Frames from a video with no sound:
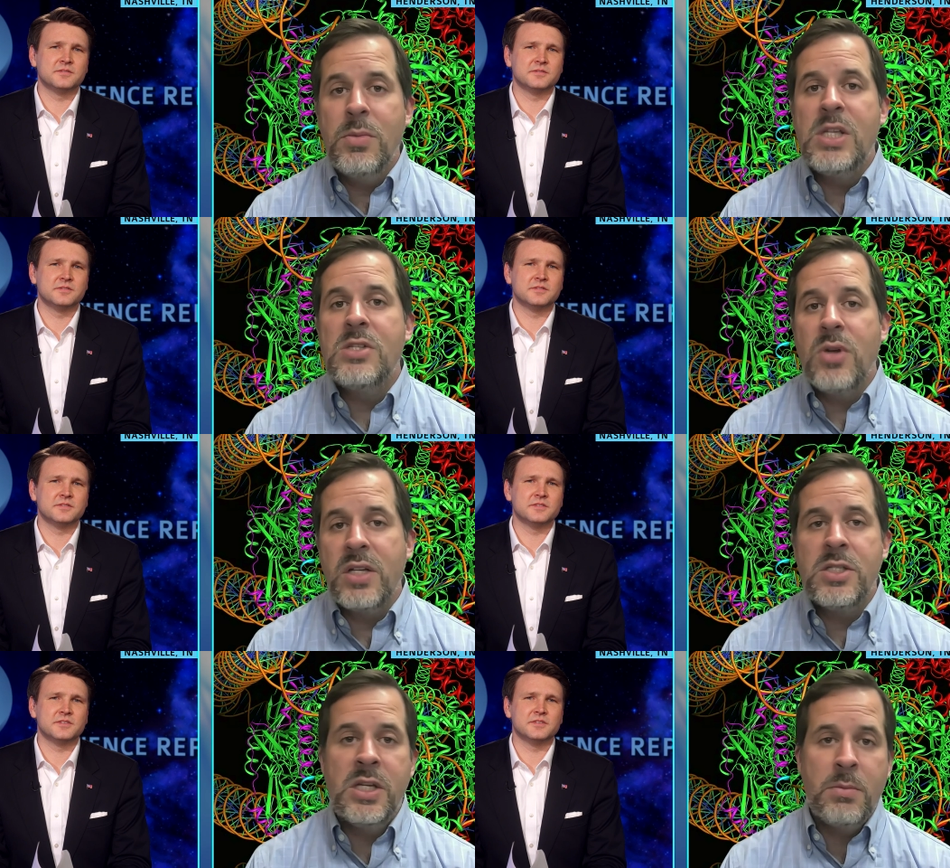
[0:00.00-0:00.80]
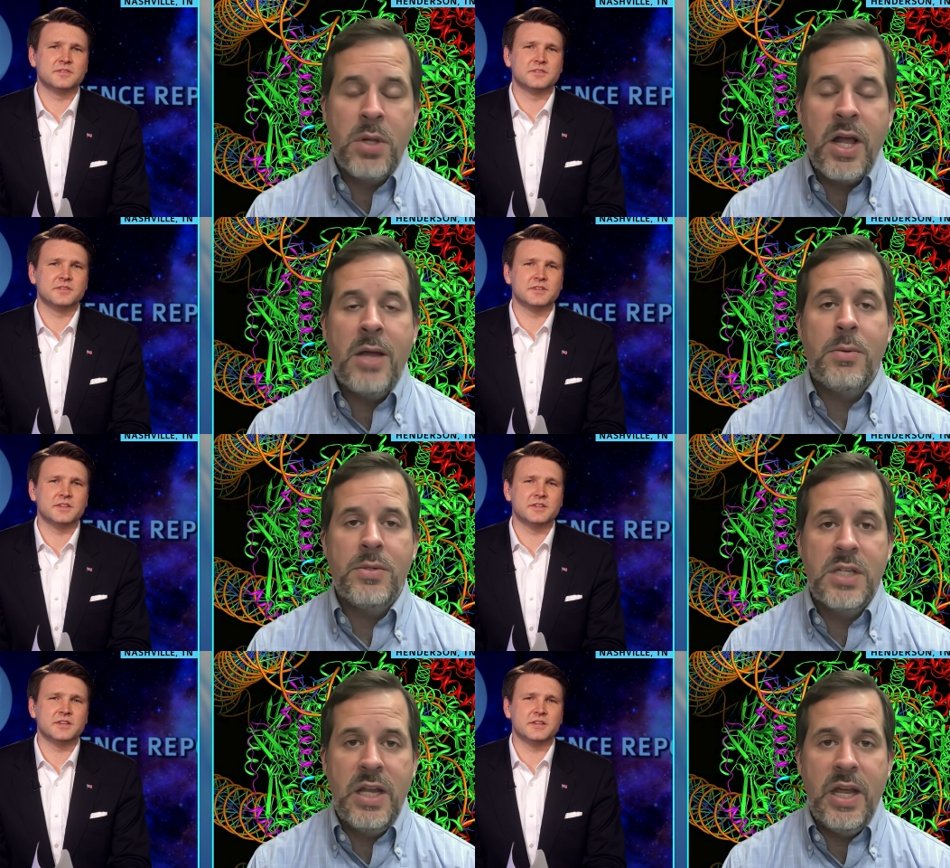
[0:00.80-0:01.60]
Speaker 1: be stretchy and
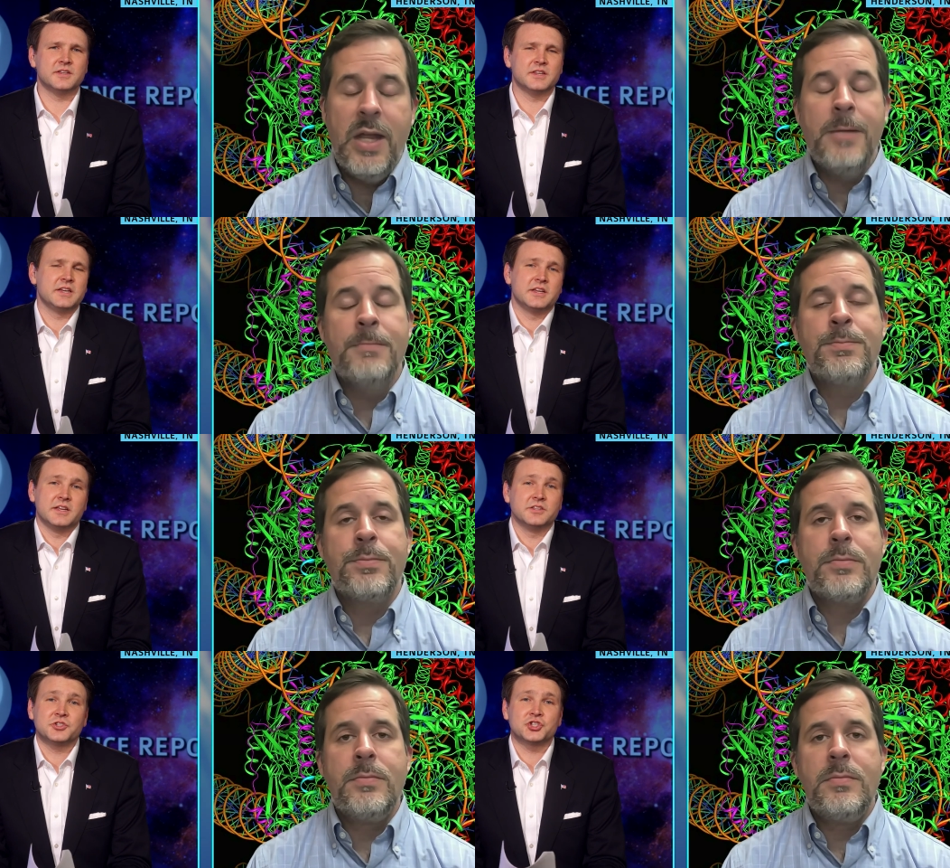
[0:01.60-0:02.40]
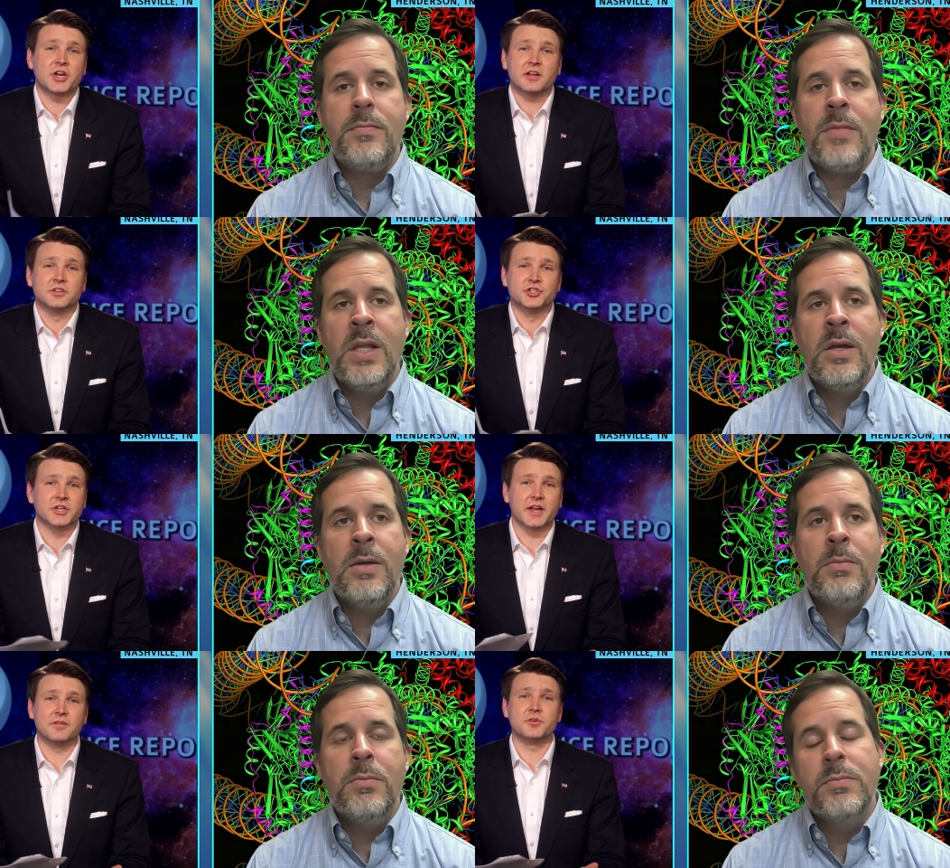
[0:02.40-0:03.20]
pliable today. It's
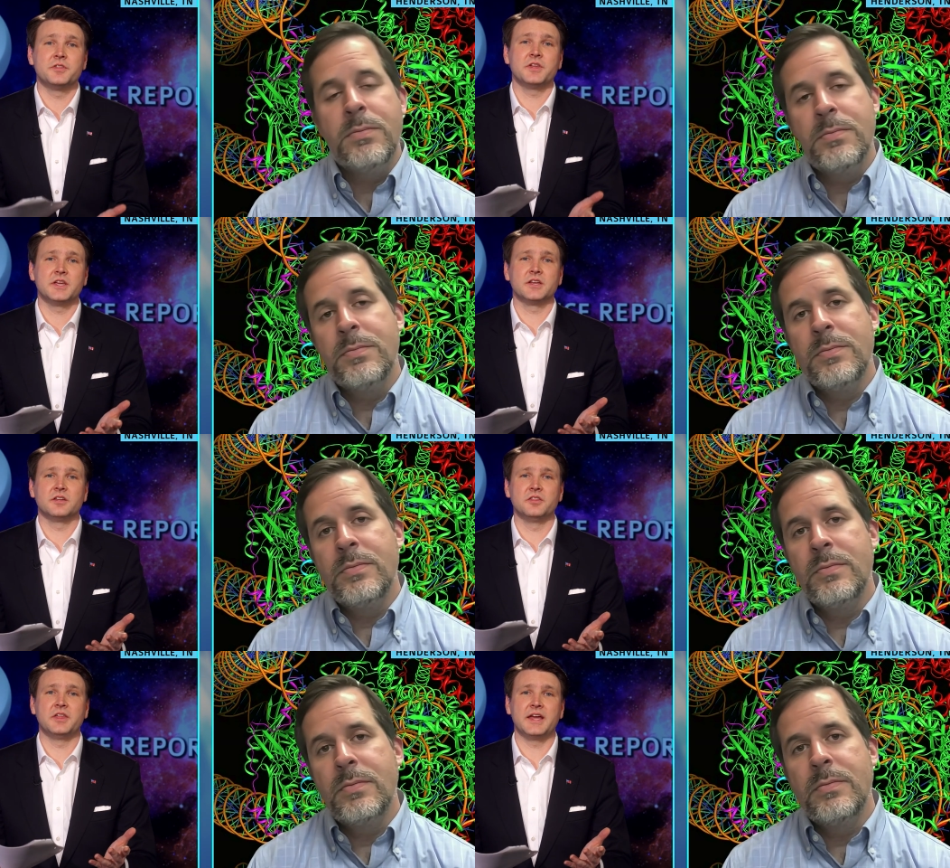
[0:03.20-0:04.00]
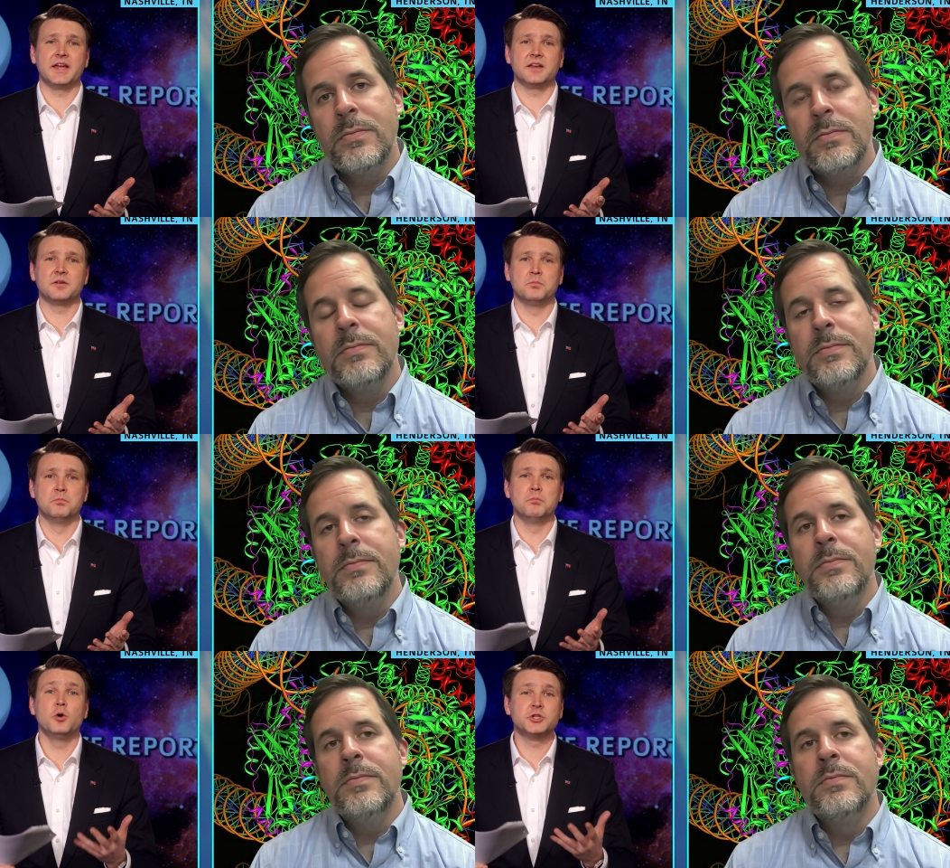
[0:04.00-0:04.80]
challenging
Speaker 2: everything that
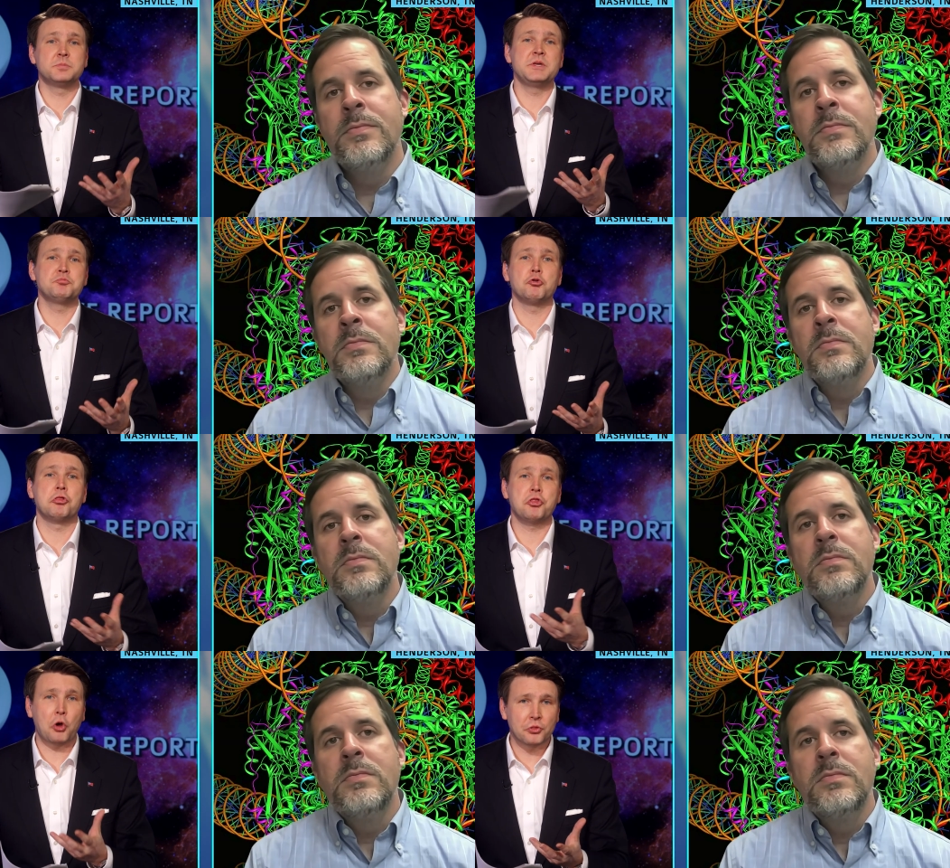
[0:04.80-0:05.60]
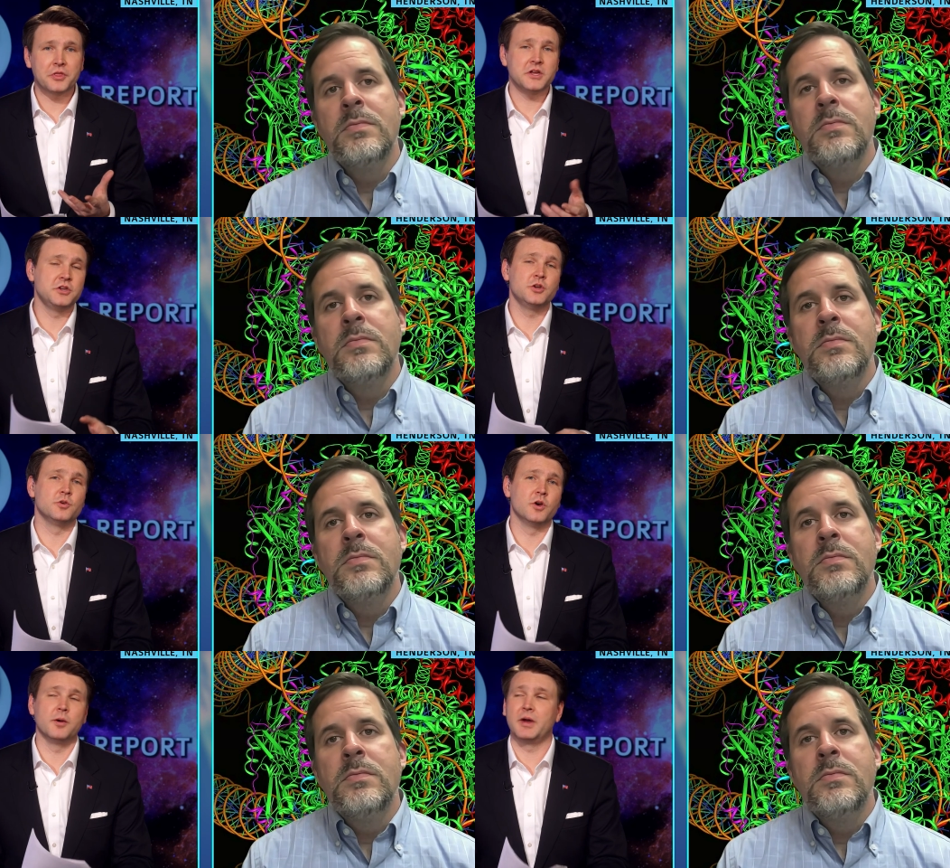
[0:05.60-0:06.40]
most people thought they
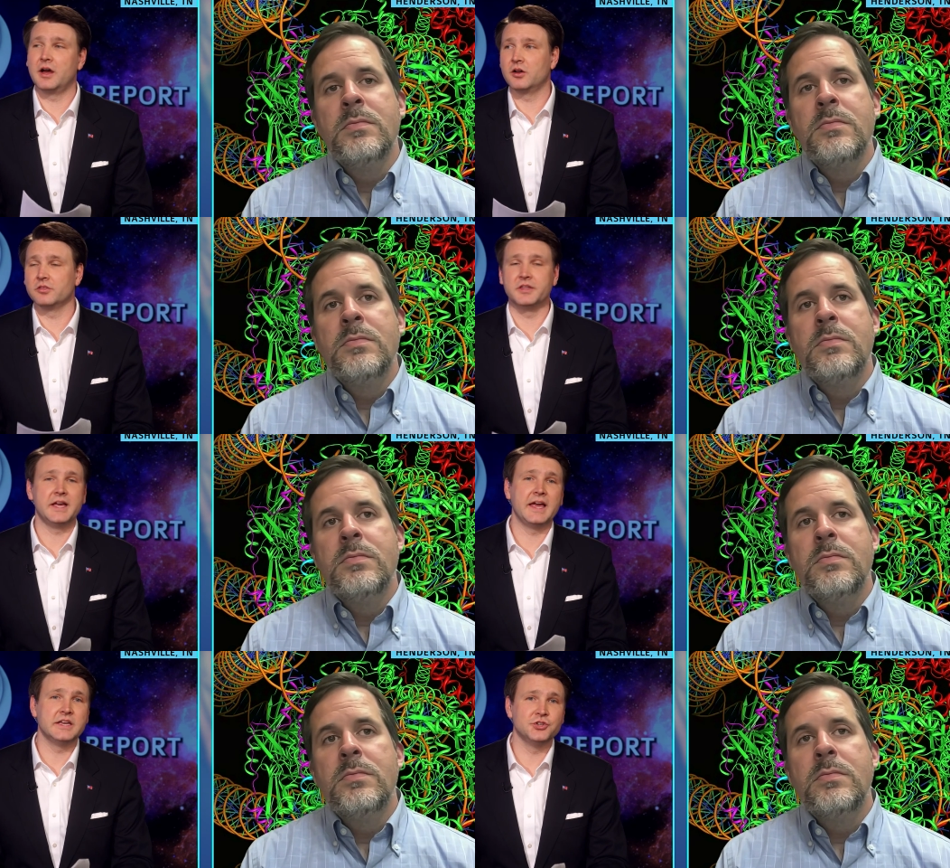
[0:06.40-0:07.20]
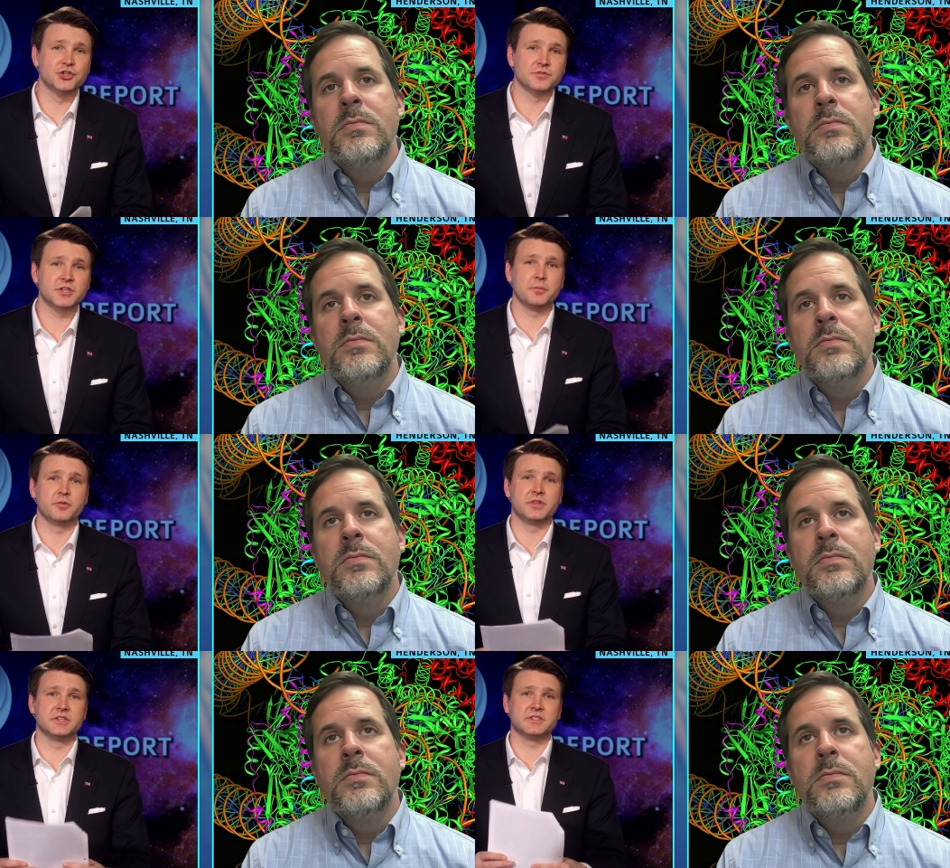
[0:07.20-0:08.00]
knew about the age of some
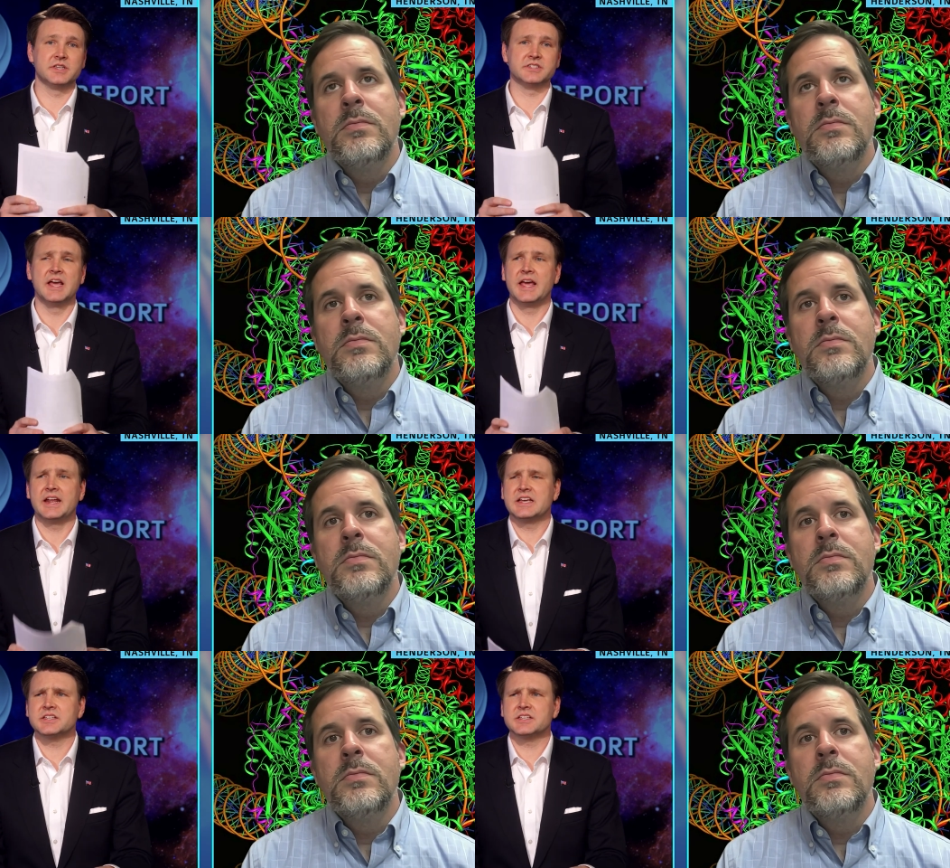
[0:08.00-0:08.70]
of these things. It has